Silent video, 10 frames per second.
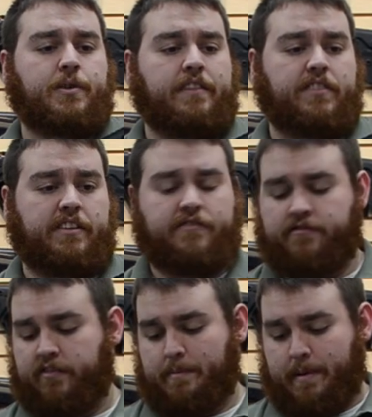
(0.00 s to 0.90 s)
you have the
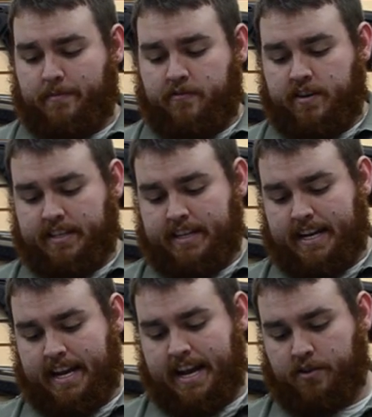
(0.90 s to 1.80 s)
flip-up front
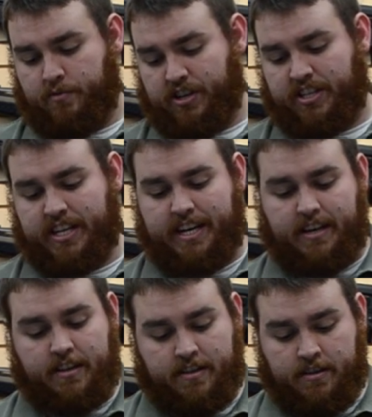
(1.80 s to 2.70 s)
sight and rear sight.